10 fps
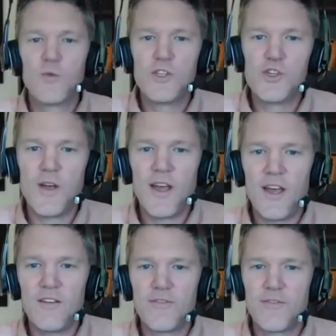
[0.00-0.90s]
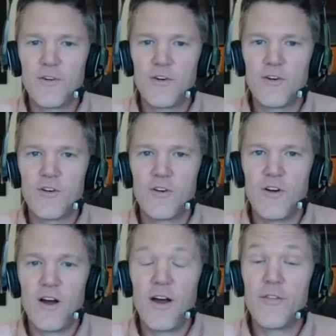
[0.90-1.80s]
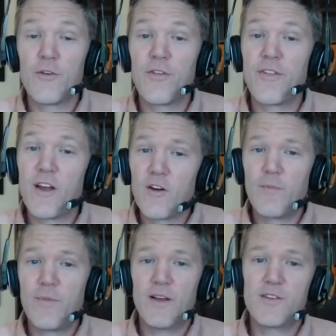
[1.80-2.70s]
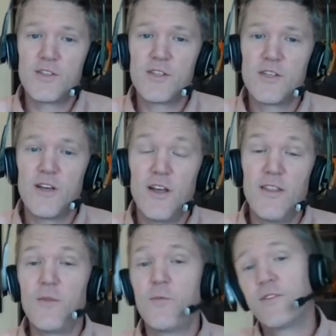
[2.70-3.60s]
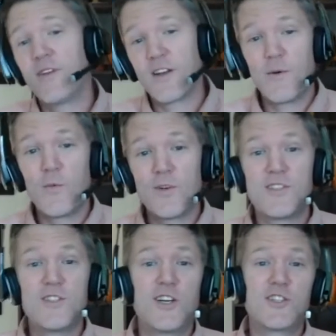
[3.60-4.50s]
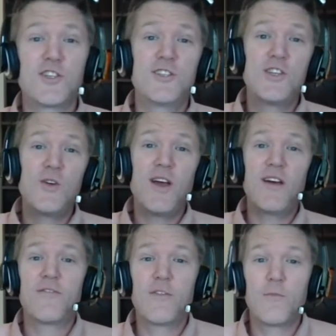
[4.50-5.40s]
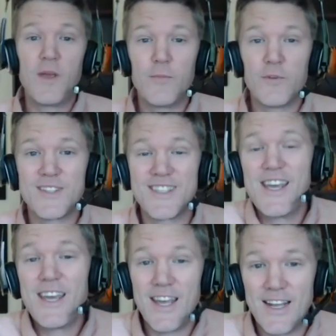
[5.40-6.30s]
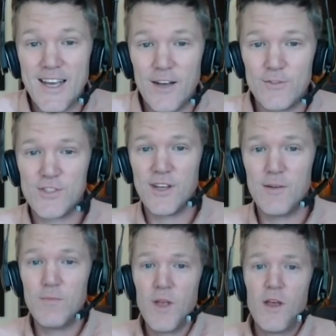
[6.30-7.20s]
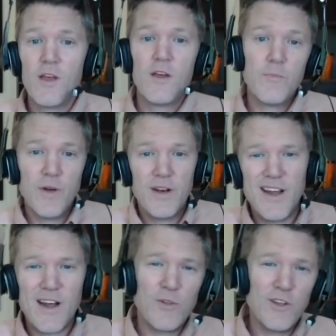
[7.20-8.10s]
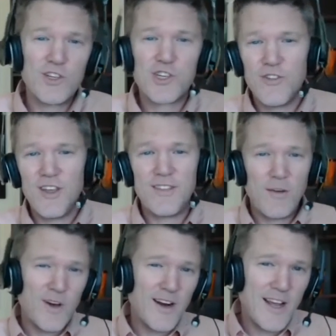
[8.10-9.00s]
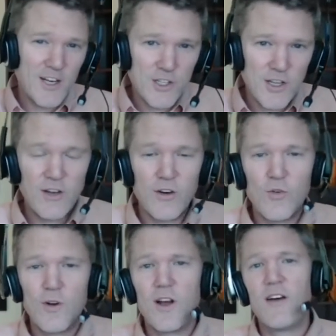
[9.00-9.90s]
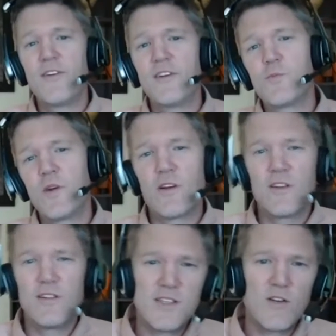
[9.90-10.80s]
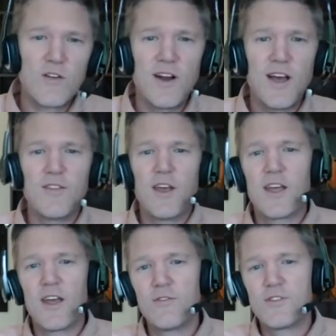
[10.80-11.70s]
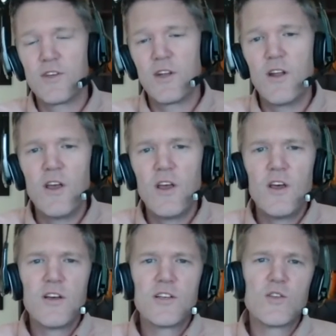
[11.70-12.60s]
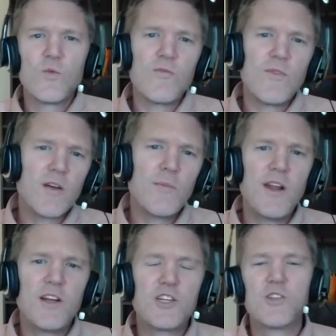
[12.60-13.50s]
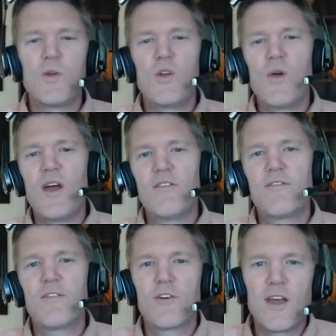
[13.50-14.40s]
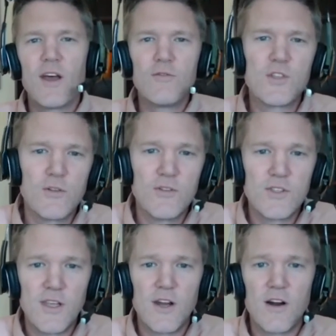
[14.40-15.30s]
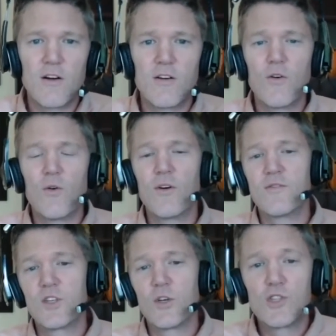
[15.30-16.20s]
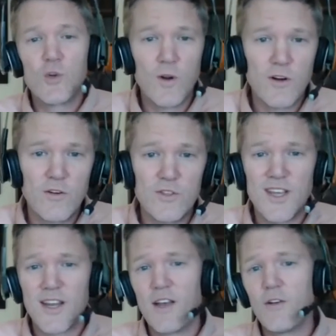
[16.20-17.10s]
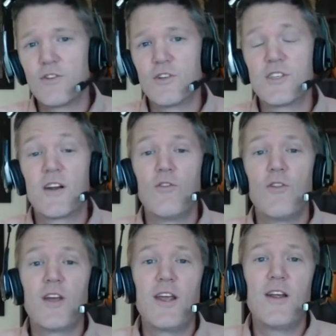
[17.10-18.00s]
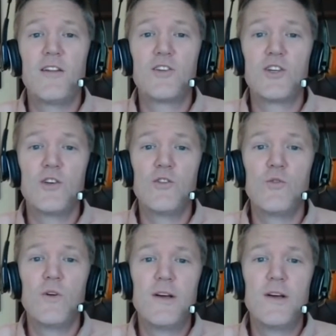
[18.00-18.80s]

would you have for other therapists? And then we'll talk about what suggestions you have for people seeking counseling, but not really sure that they want to actually go to an office, but are considering online counseling. So what recommendations would you have for counselors or social workers, psychologists that are looking into